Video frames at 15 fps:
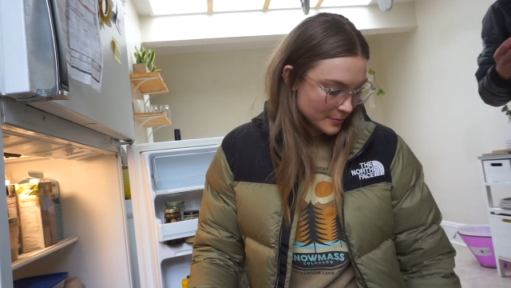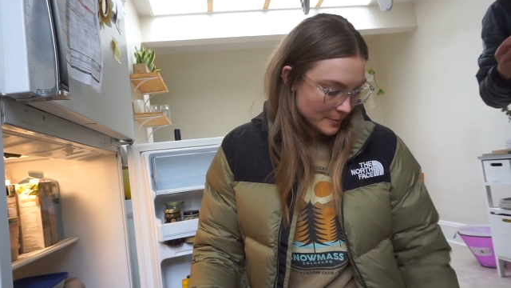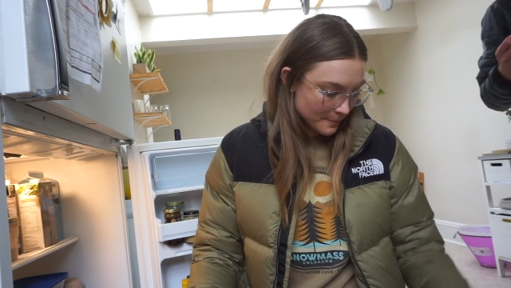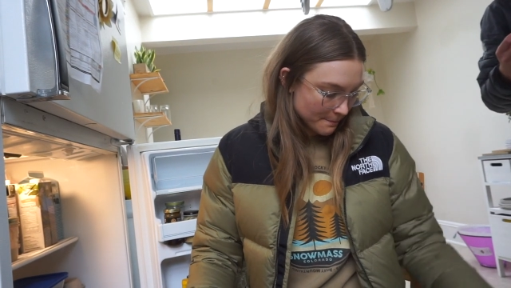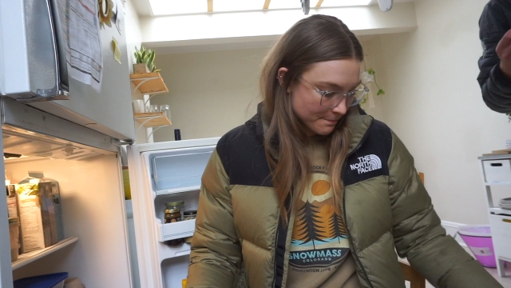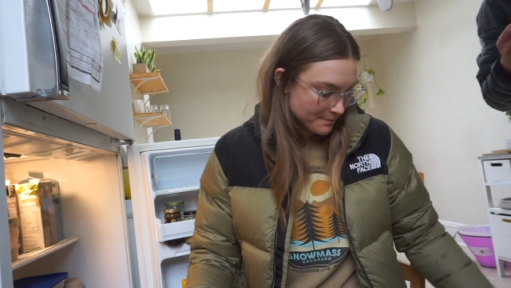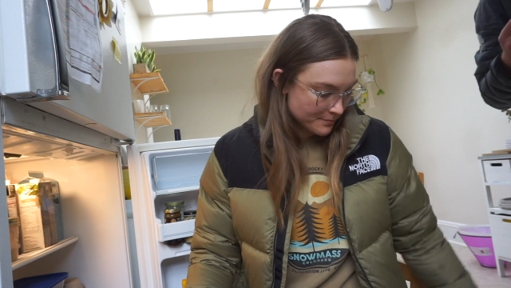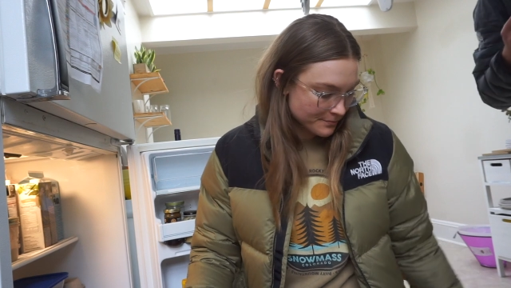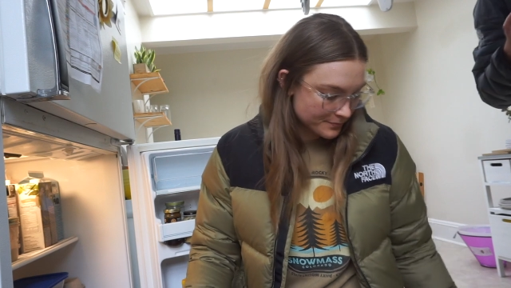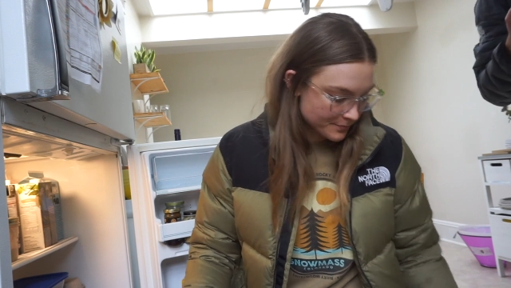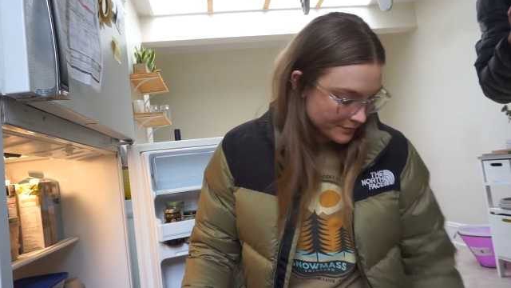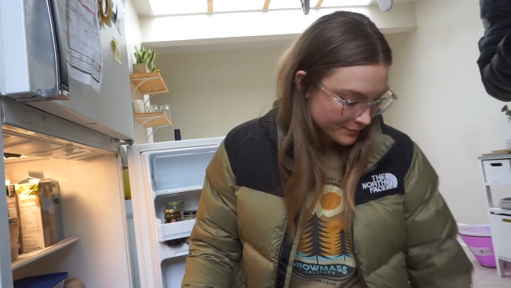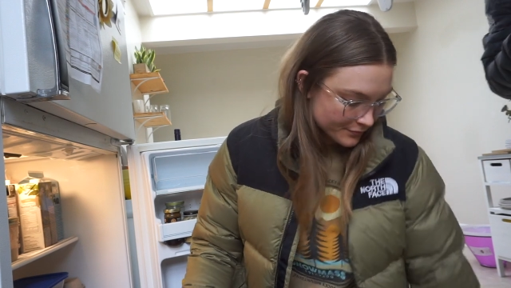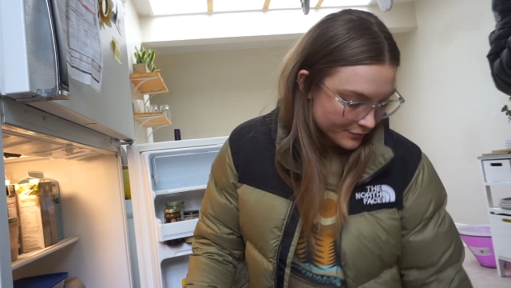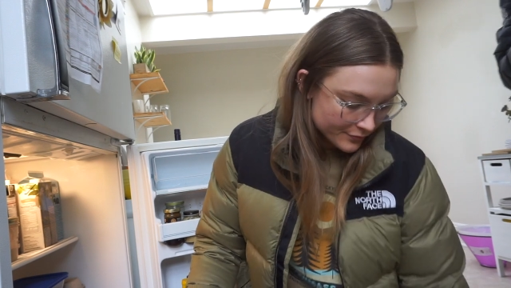
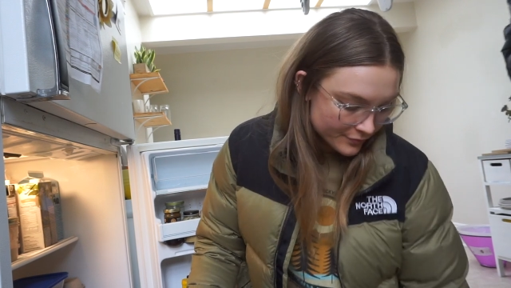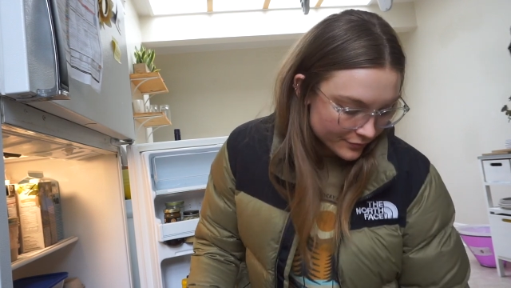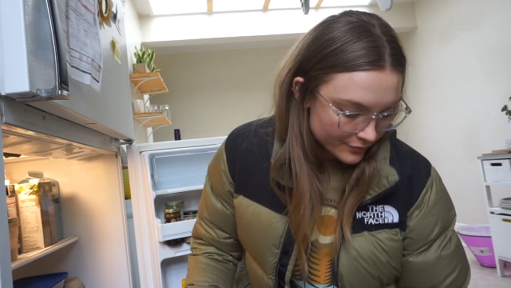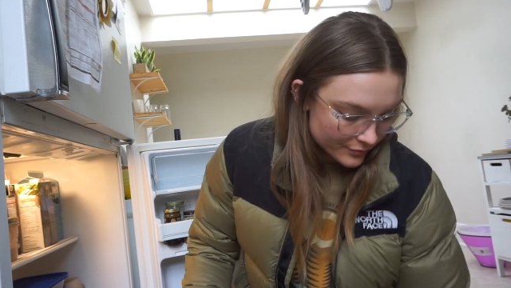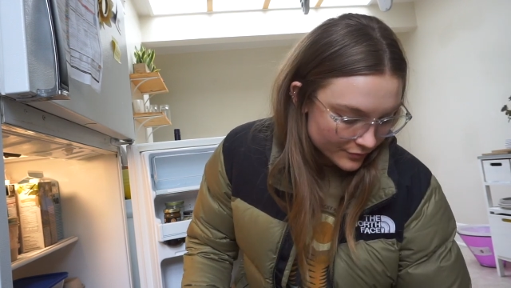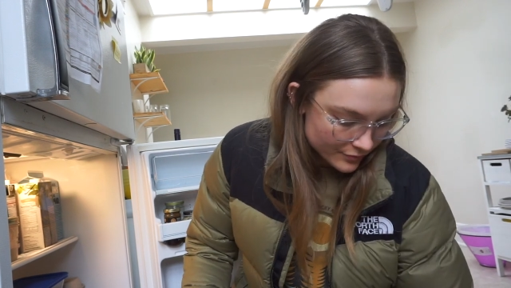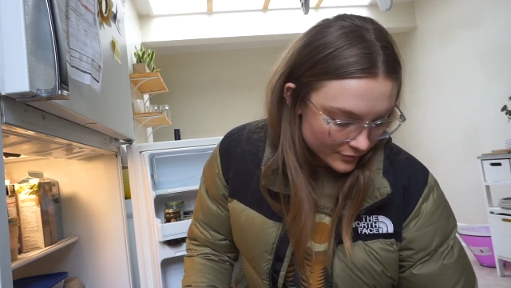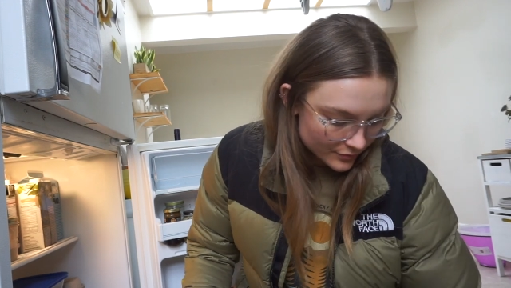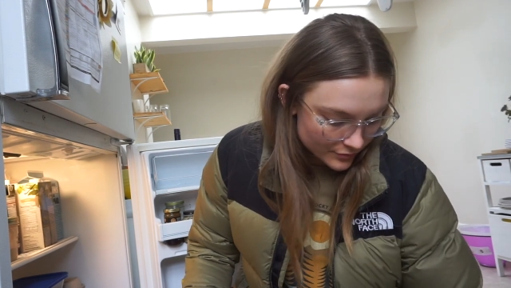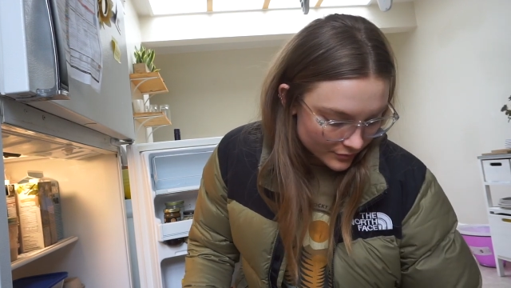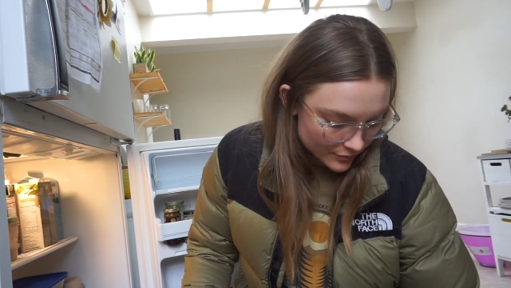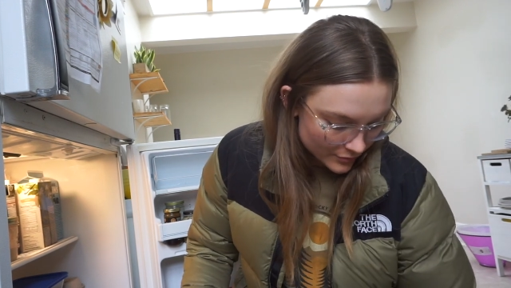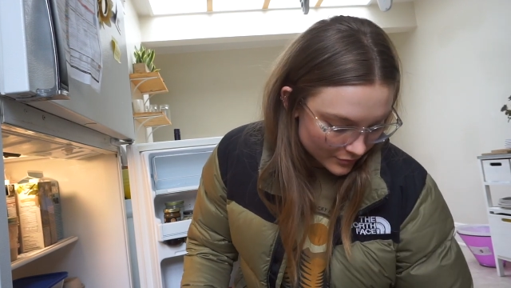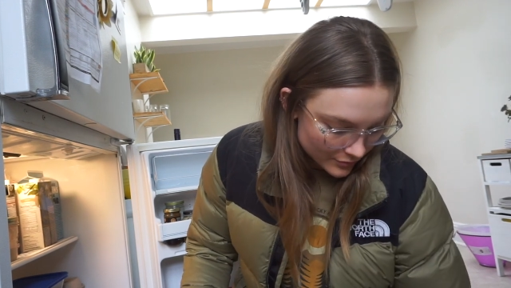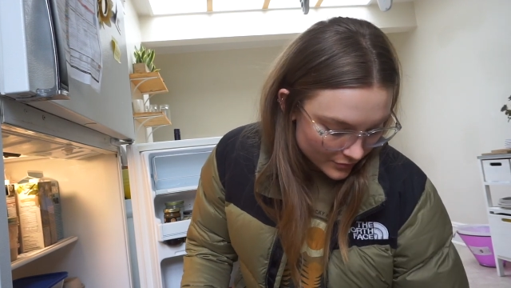
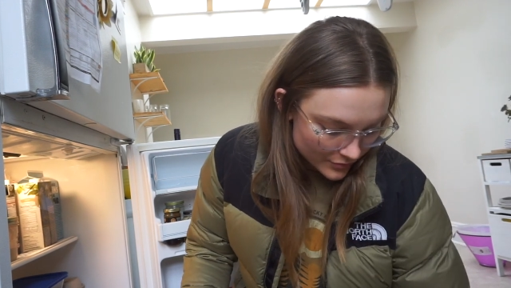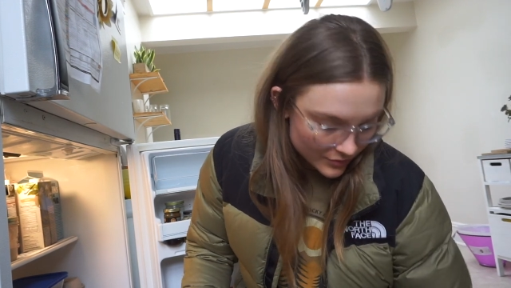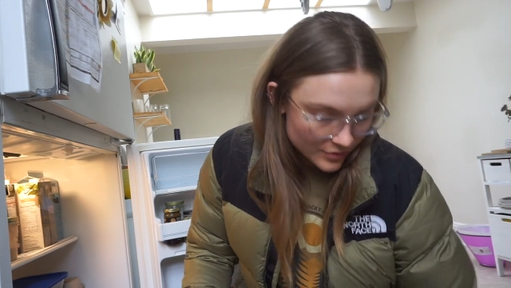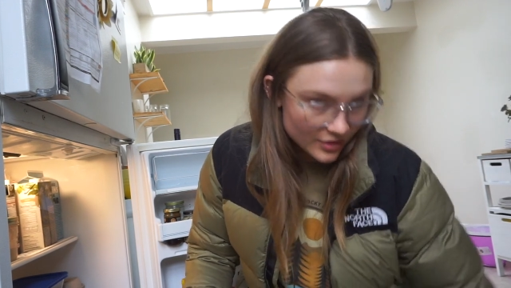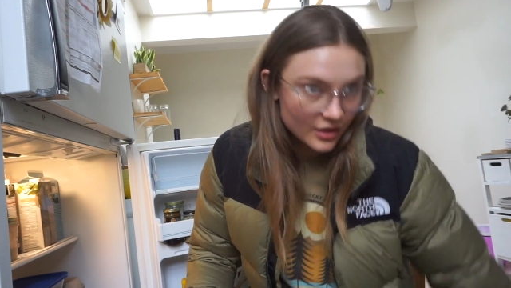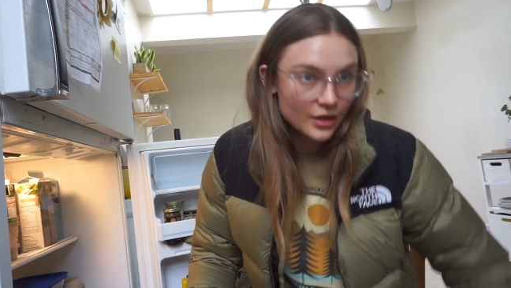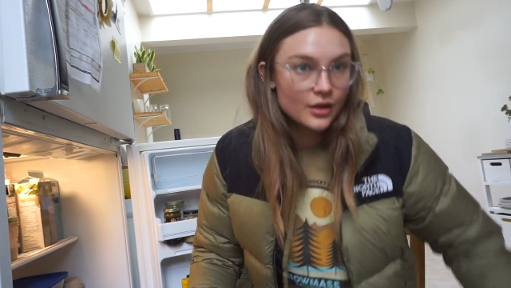No one is speaking in this clip.